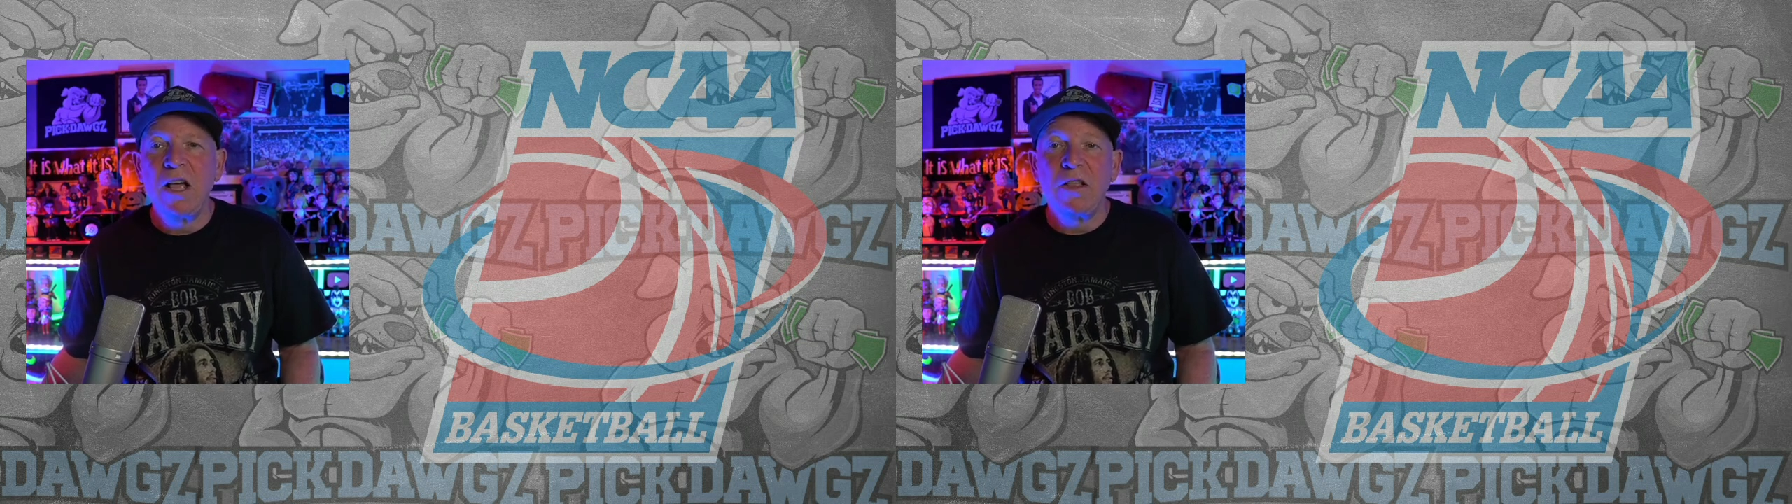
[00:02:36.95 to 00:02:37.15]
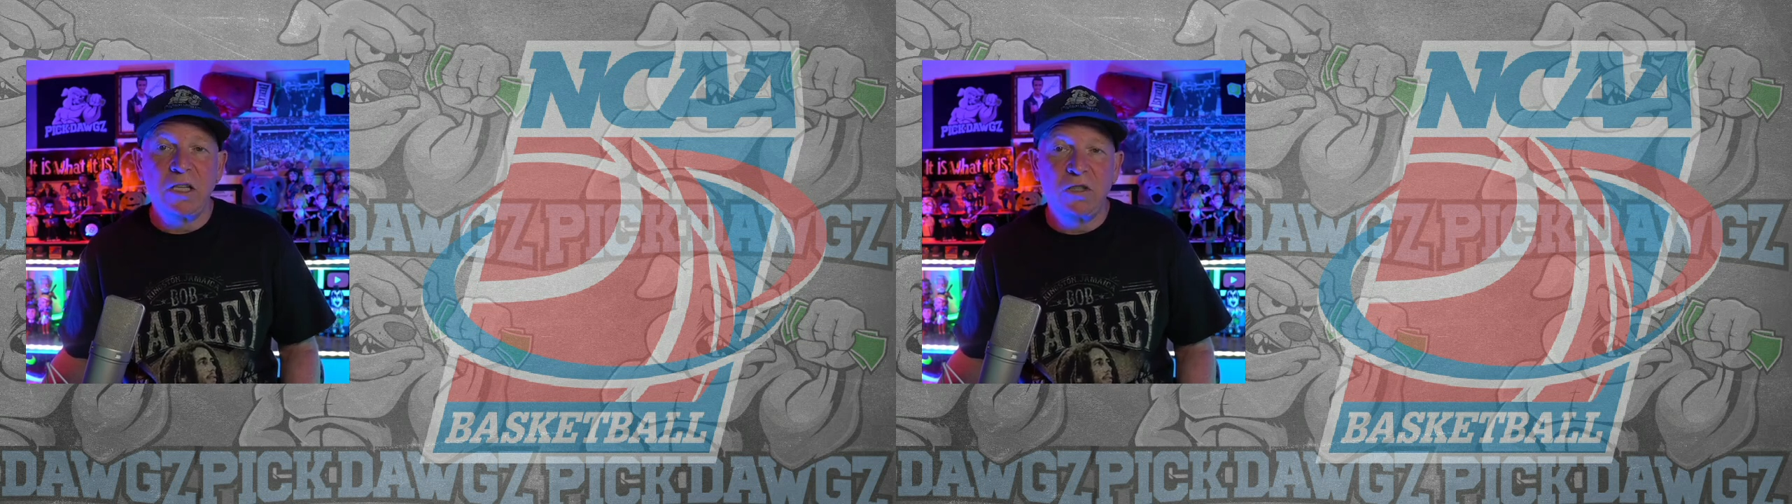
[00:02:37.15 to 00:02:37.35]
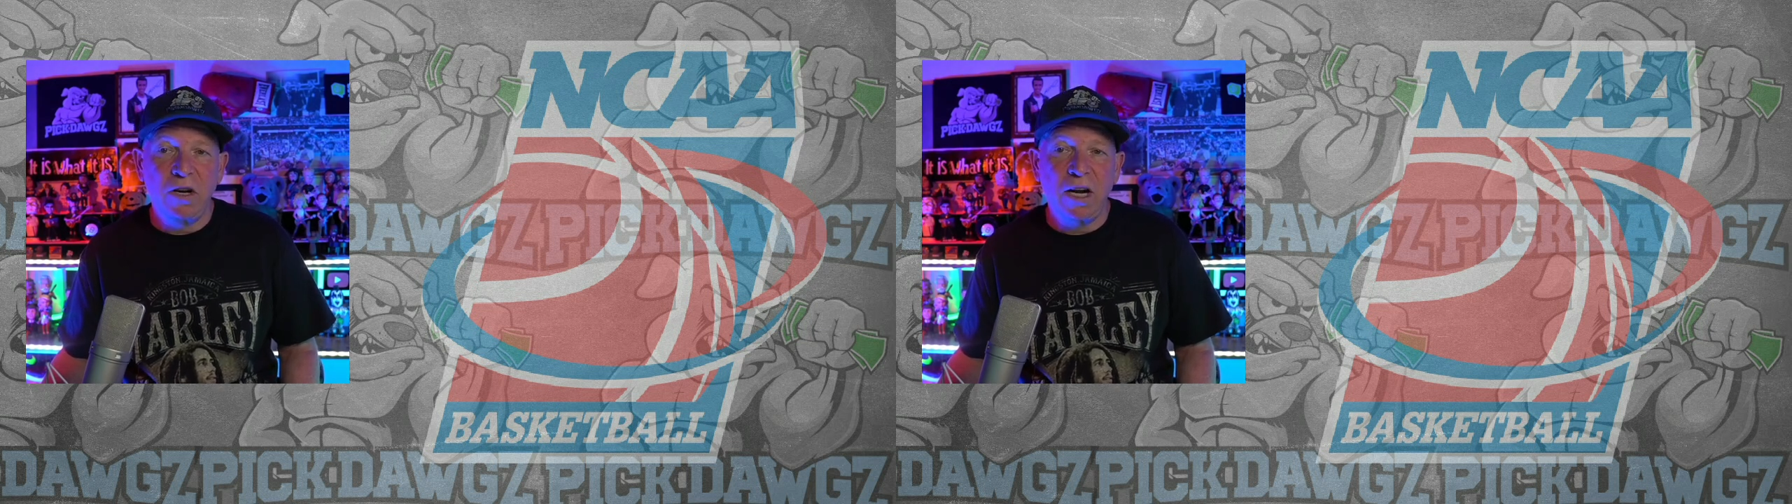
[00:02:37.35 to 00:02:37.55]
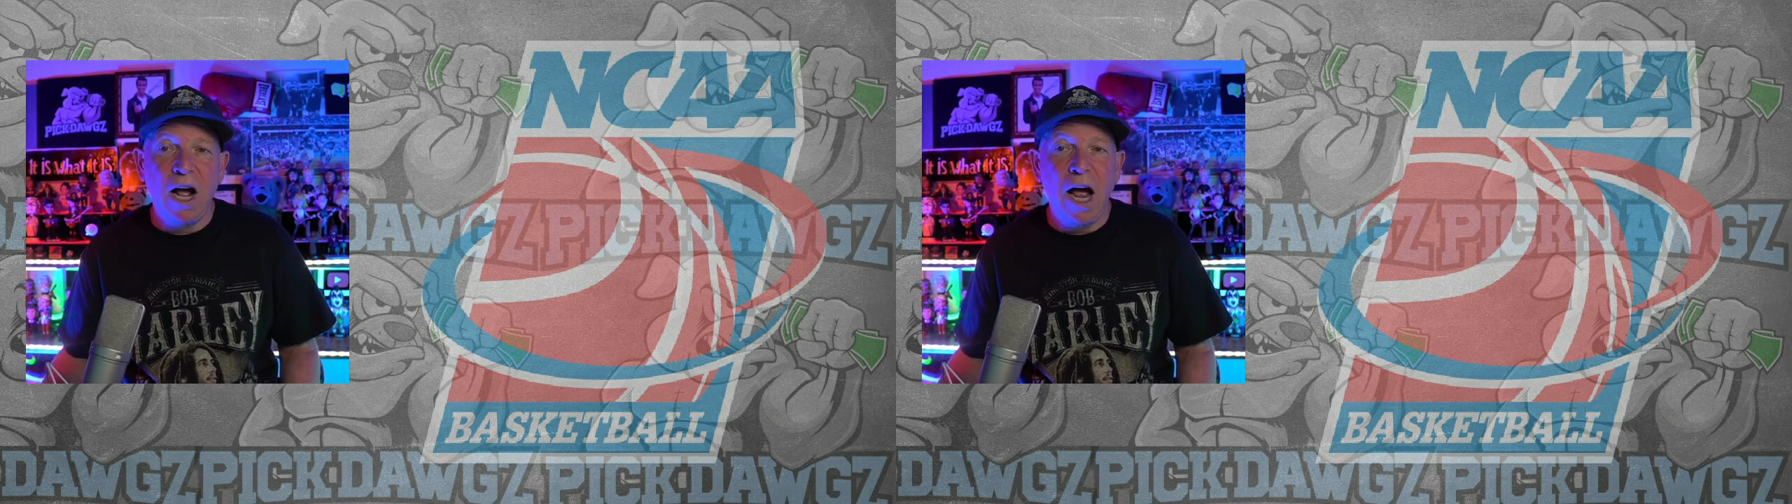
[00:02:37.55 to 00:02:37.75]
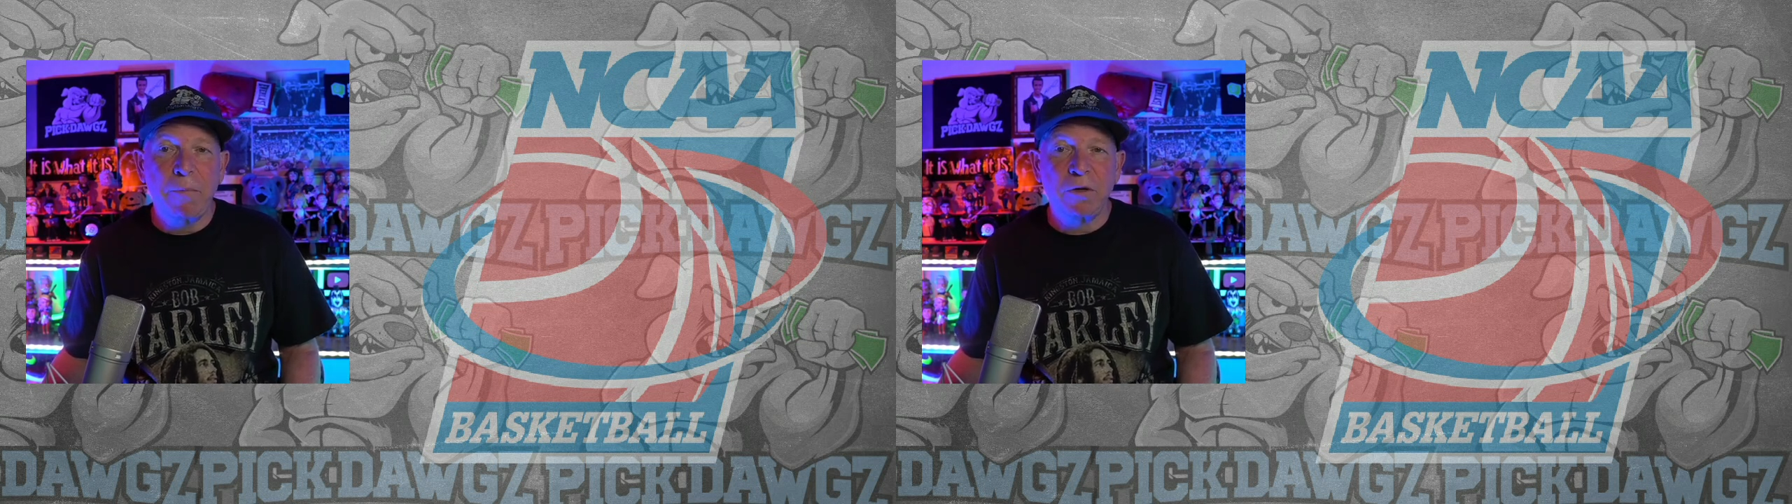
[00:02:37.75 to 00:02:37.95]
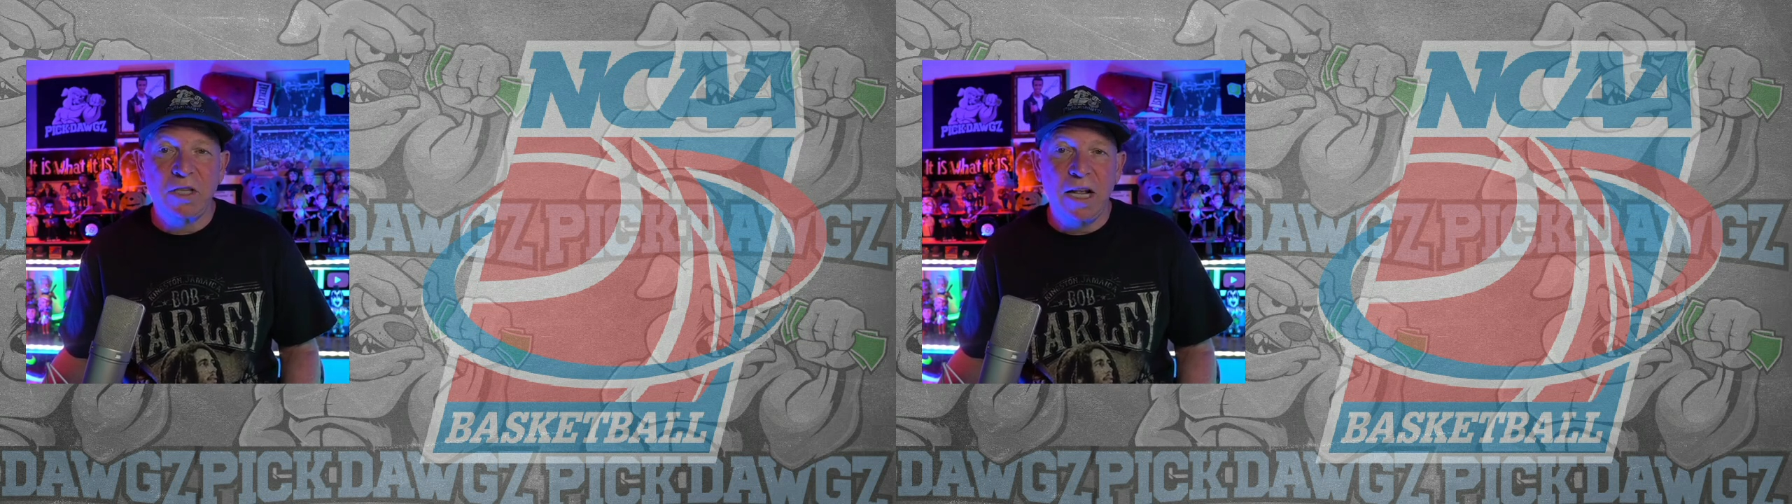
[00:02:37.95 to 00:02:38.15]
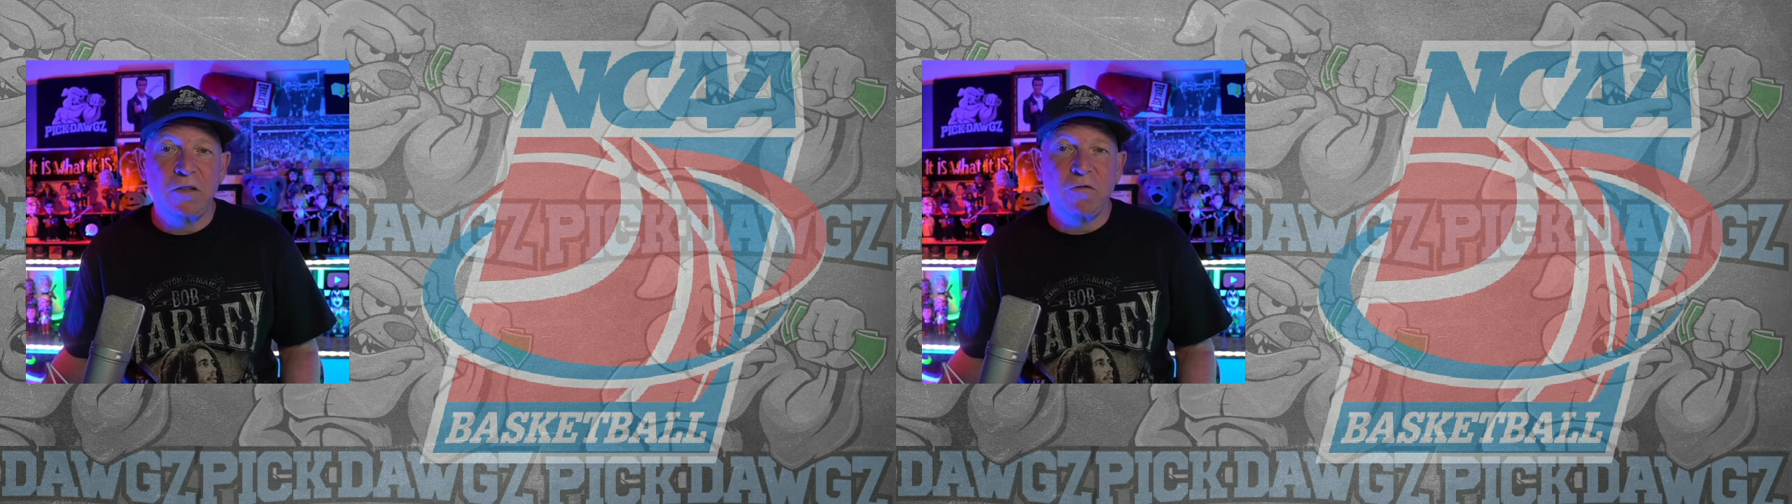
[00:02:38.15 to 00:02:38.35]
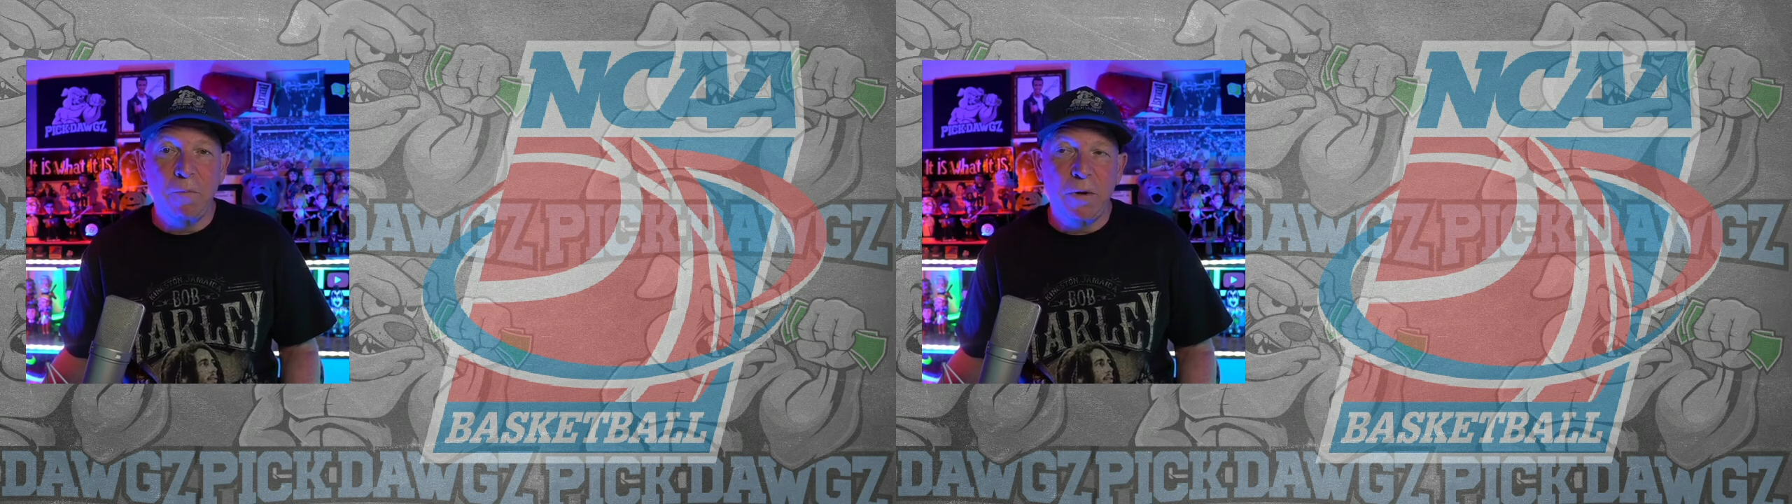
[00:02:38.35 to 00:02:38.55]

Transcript: they shoot at a high percentage from